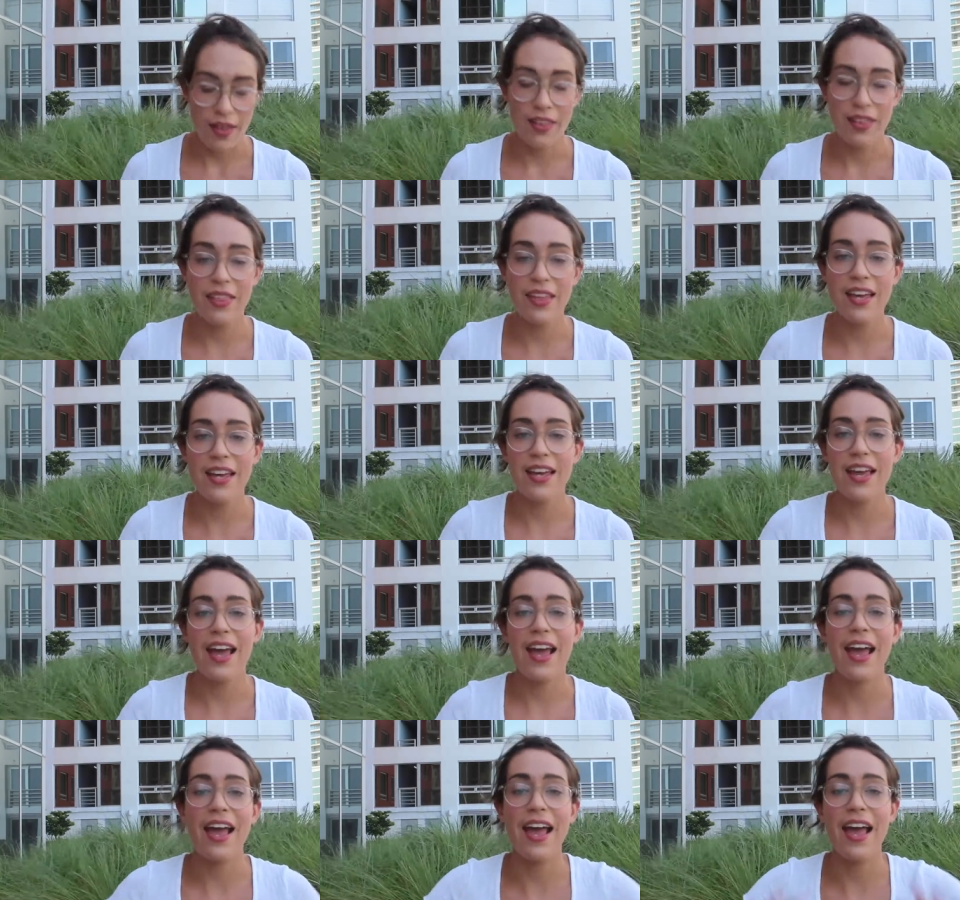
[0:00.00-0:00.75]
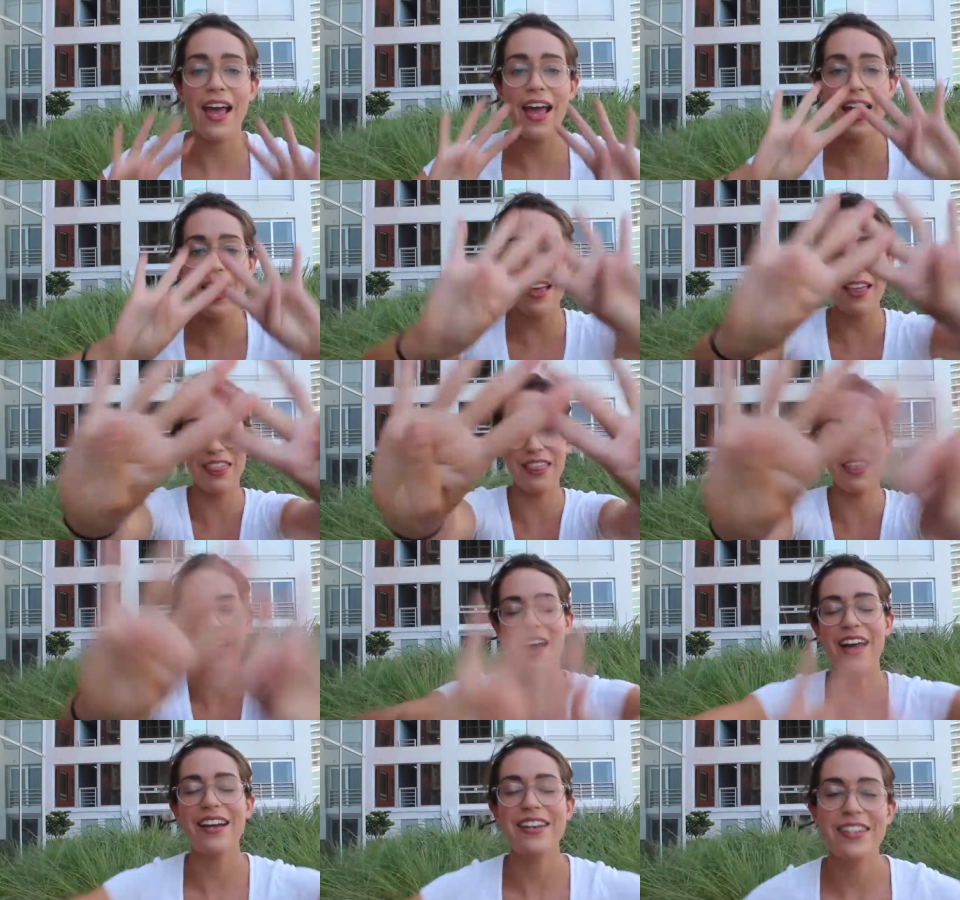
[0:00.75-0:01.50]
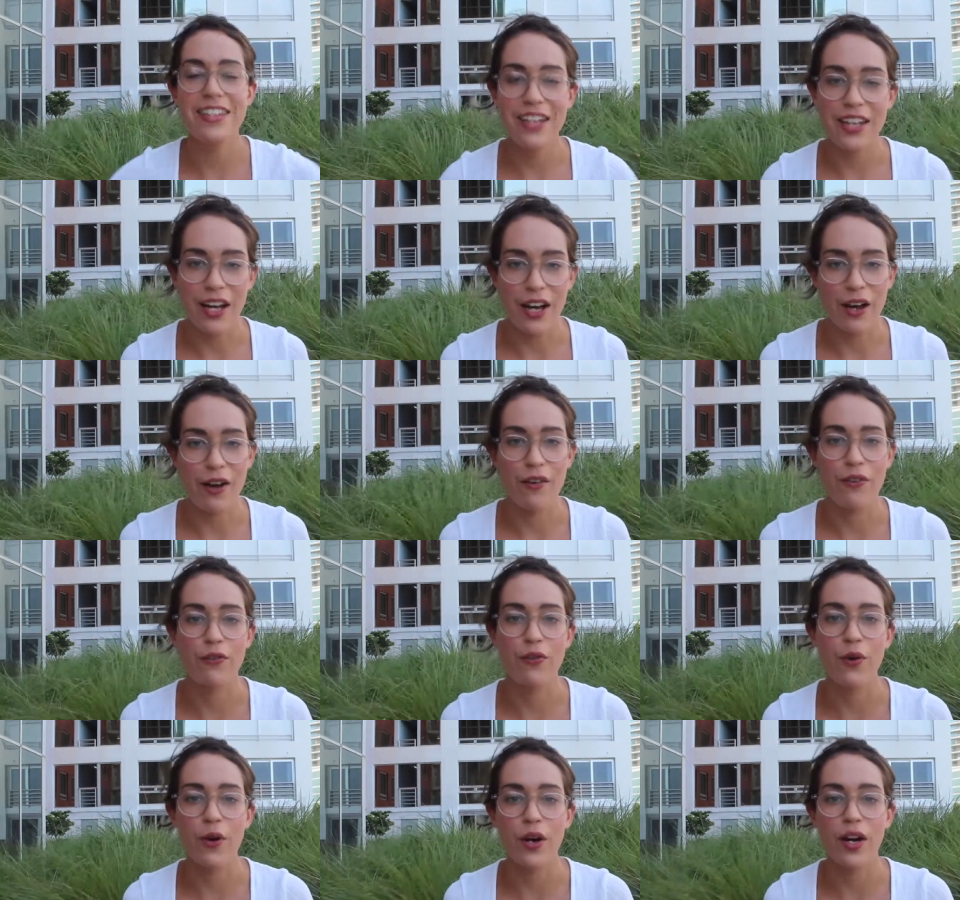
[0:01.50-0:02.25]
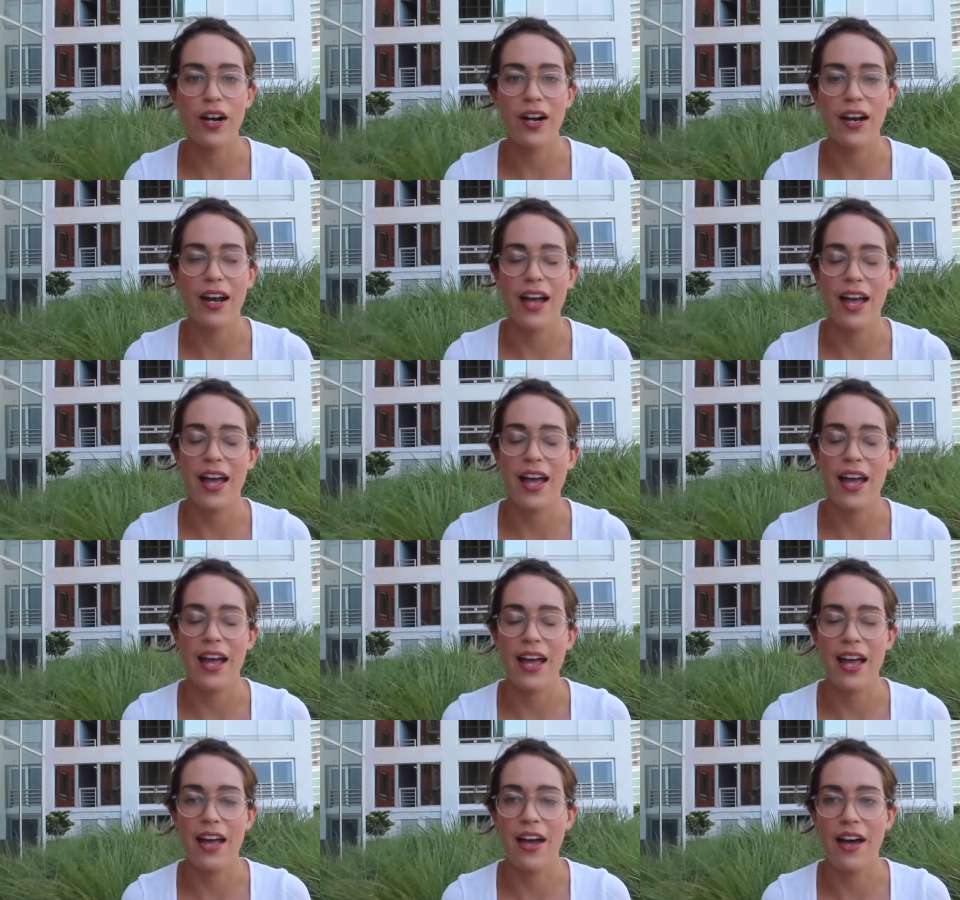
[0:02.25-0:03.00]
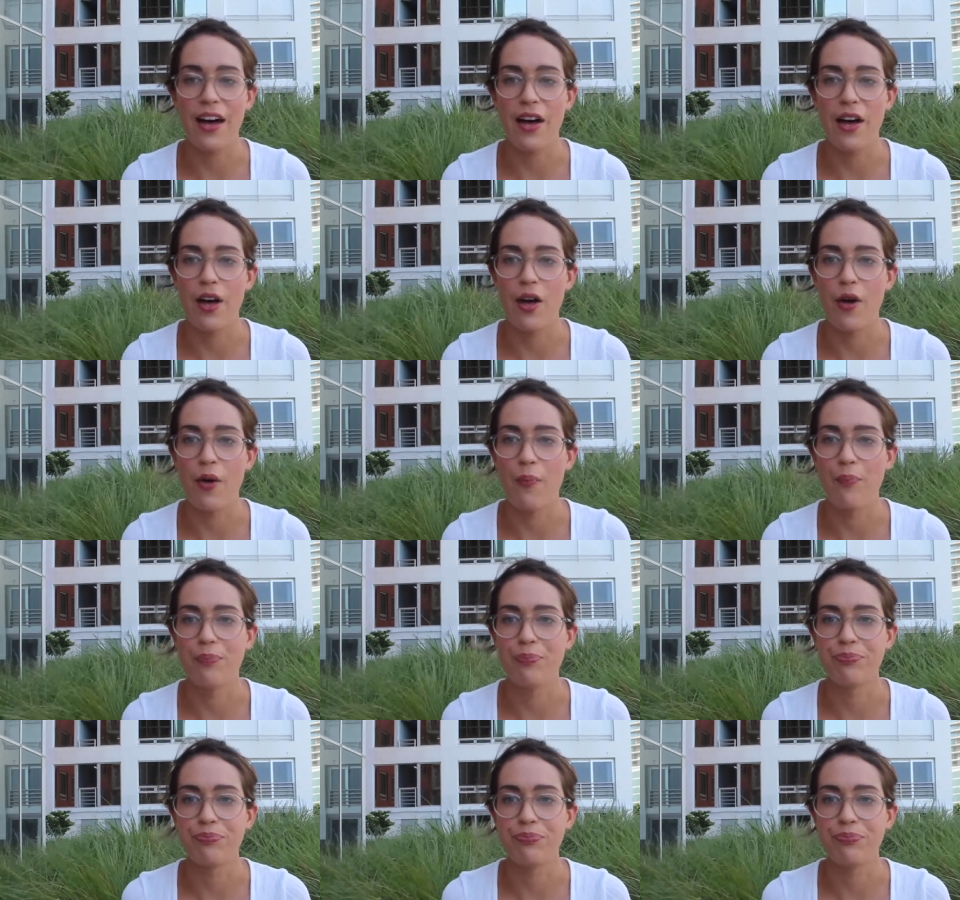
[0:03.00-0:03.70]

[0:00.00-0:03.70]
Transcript: The eighth idea for a um,